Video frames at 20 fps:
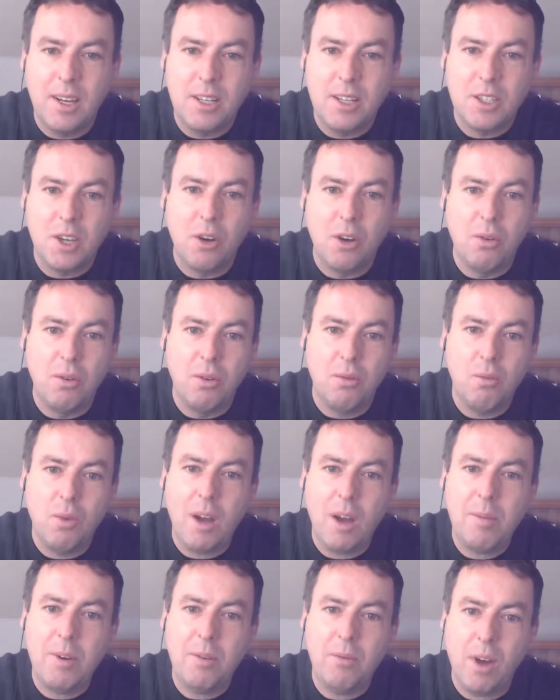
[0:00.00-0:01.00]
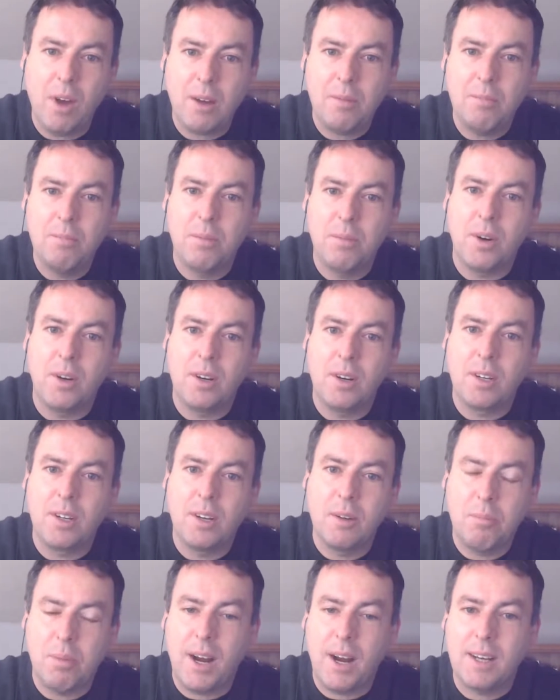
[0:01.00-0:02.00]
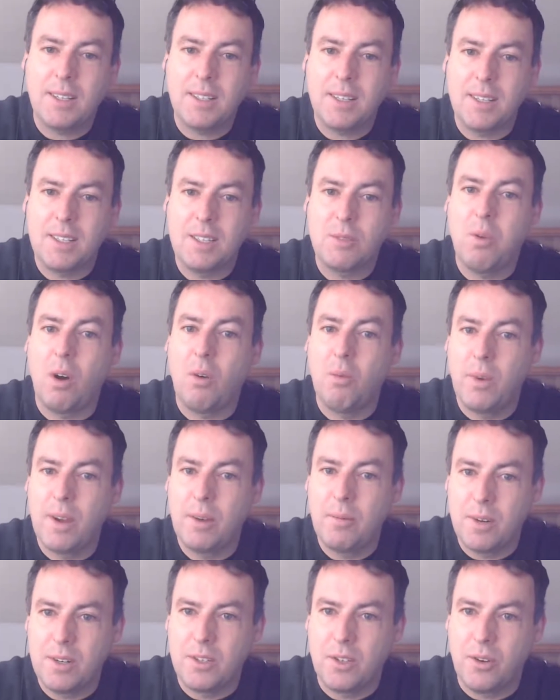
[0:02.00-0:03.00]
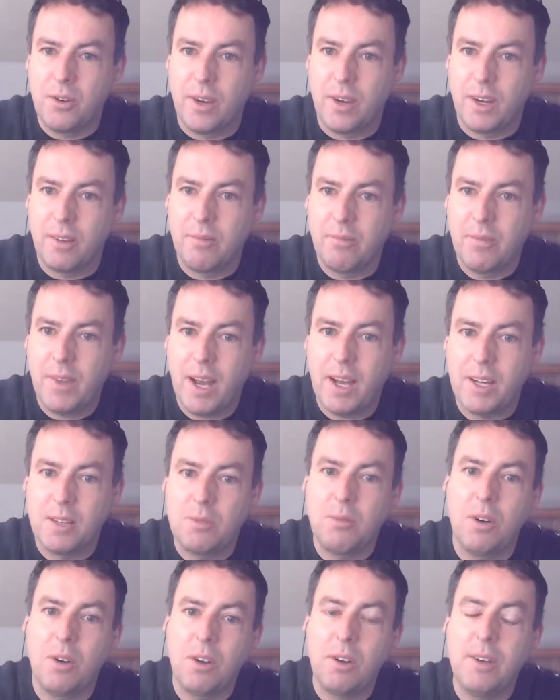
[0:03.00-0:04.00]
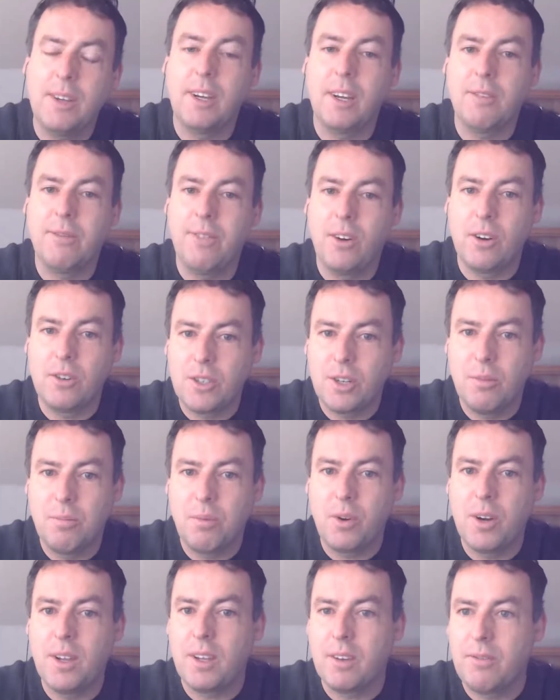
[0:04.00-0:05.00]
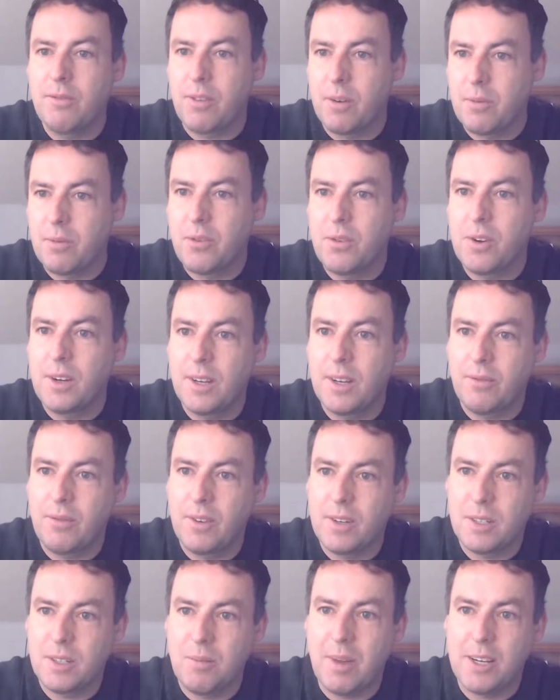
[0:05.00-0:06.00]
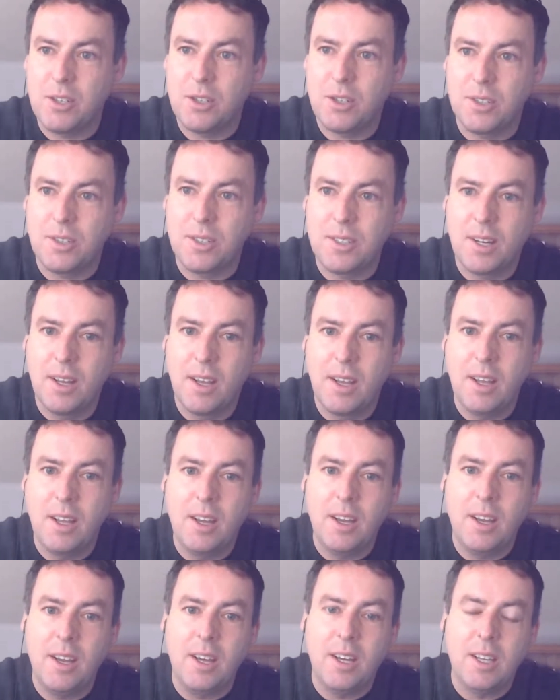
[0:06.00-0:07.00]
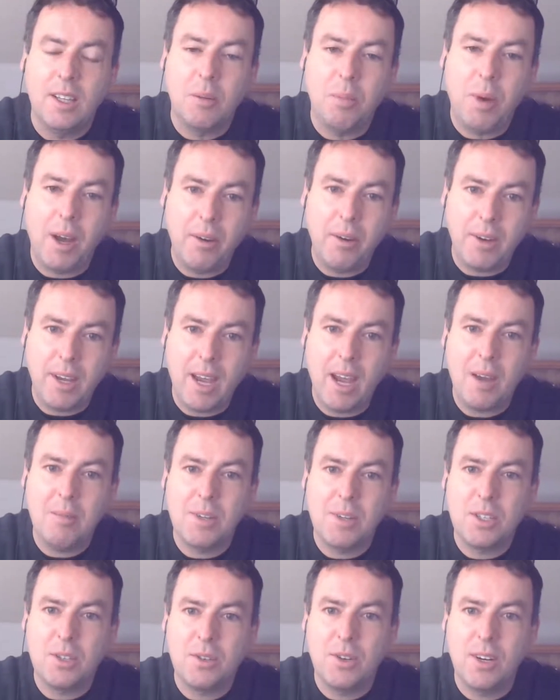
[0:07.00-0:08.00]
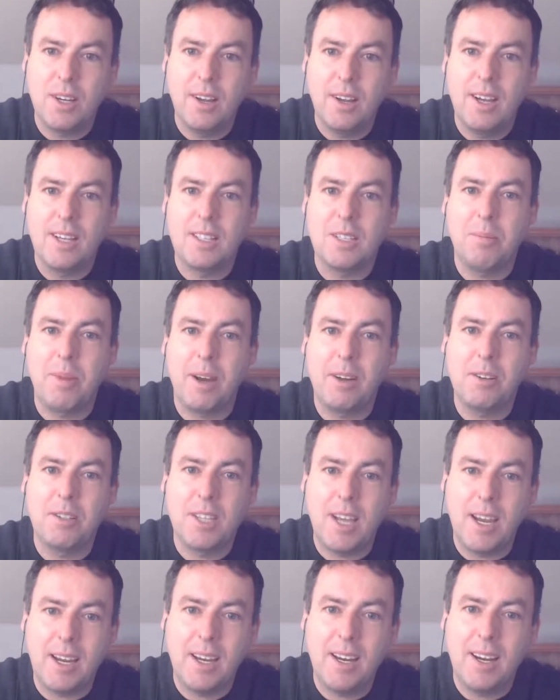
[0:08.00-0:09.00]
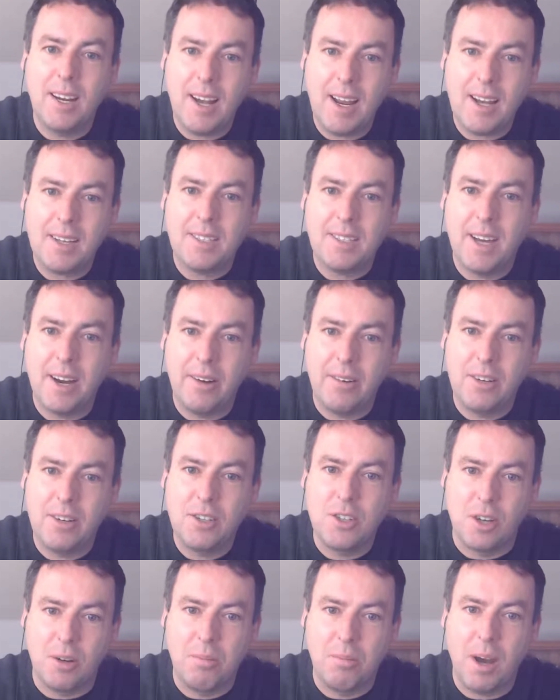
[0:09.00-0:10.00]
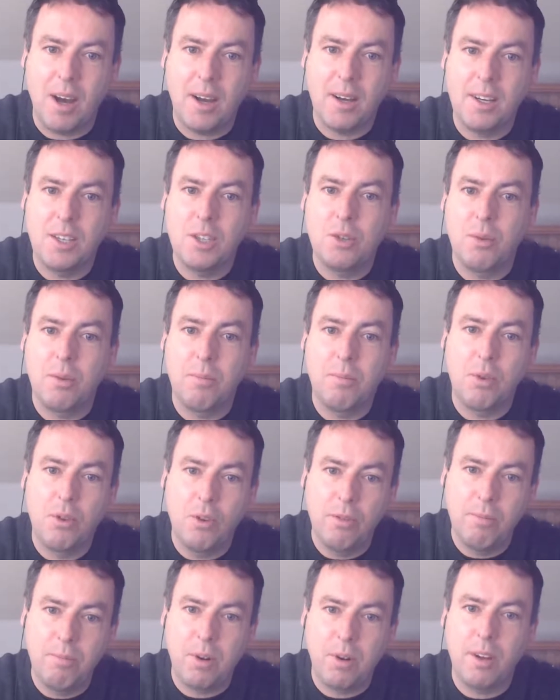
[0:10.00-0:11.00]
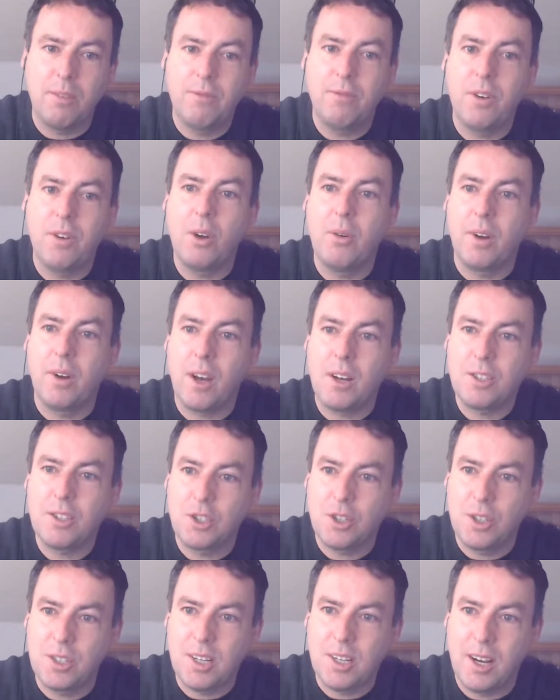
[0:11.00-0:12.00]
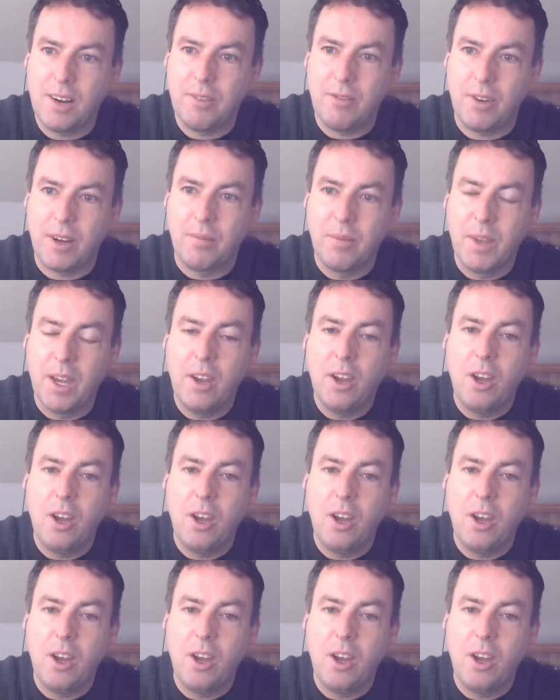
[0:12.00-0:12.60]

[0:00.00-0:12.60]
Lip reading: So Robin Rottenberg practiced what we were doing, and we're looking at functional breathing from 3 different dimensions. The biochemistry is about taking less air into your body to improve blood flow and oxygen delivery.